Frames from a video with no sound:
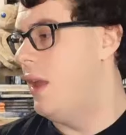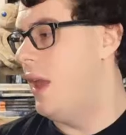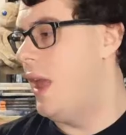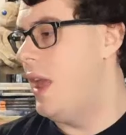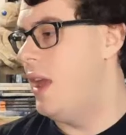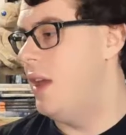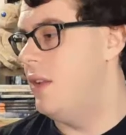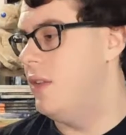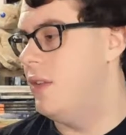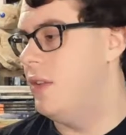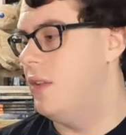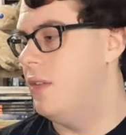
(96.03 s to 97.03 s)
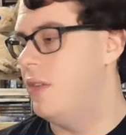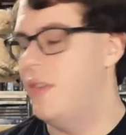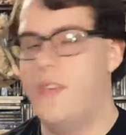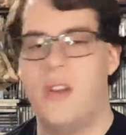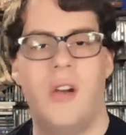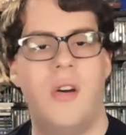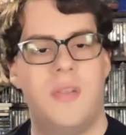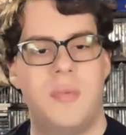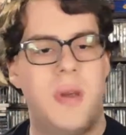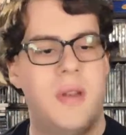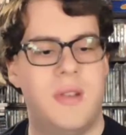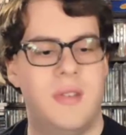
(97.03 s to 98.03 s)
And so I figured, oh, it's
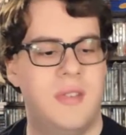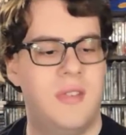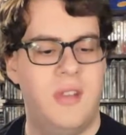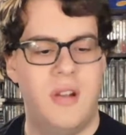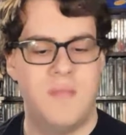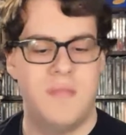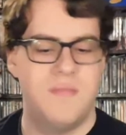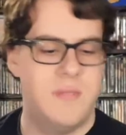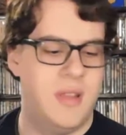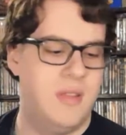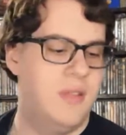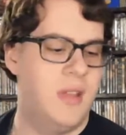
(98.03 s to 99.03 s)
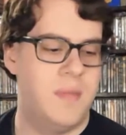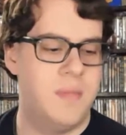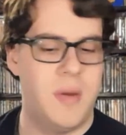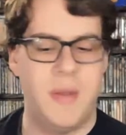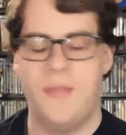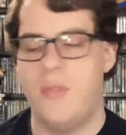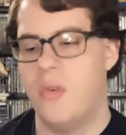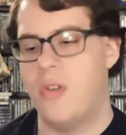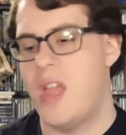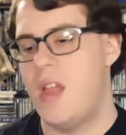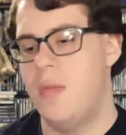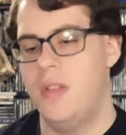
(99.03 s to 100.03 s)
probably because it's like probably a
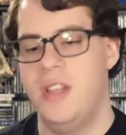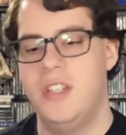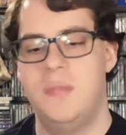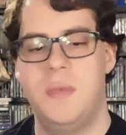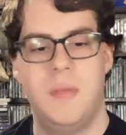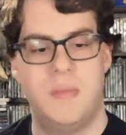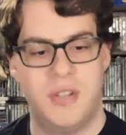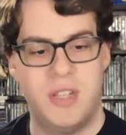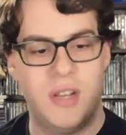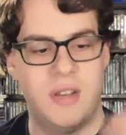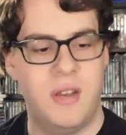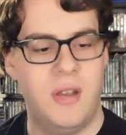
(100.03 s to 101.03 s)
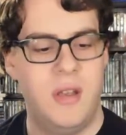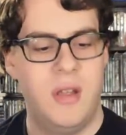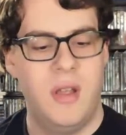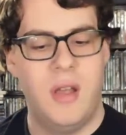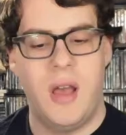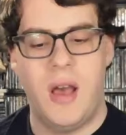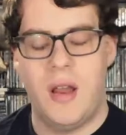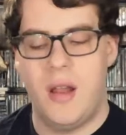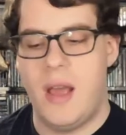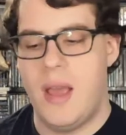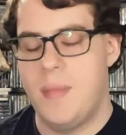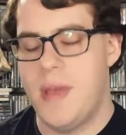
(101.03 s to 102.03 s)
4K release being projected on an
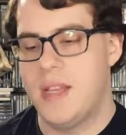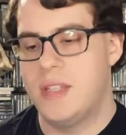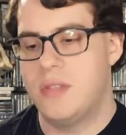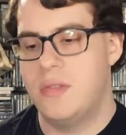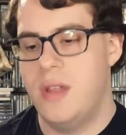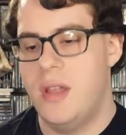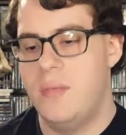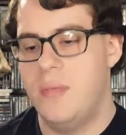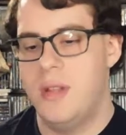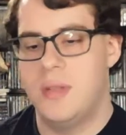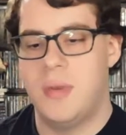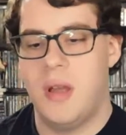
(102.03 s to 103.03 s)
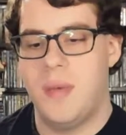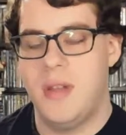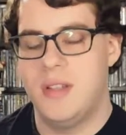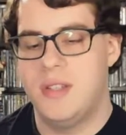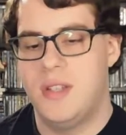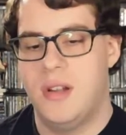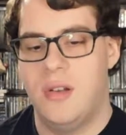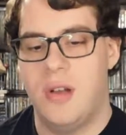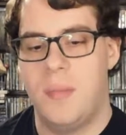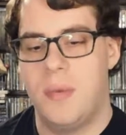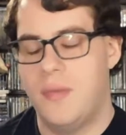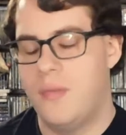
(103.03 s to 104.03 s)
IMAX screen, but it's probably just
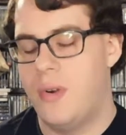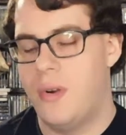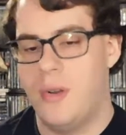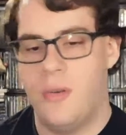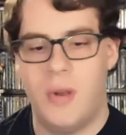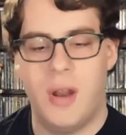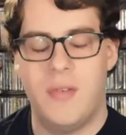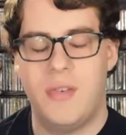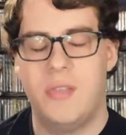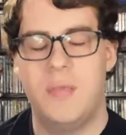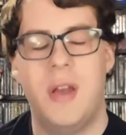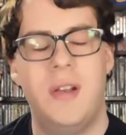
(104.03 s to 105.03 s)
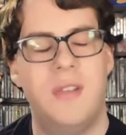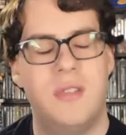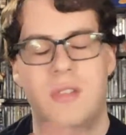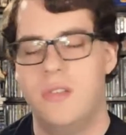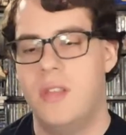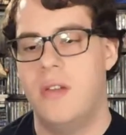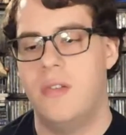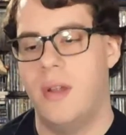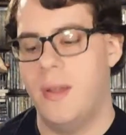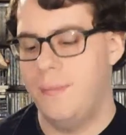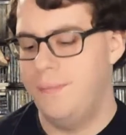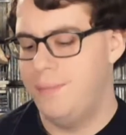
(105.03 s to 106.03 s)
up converted or whatever. So it probably doesn't look that great.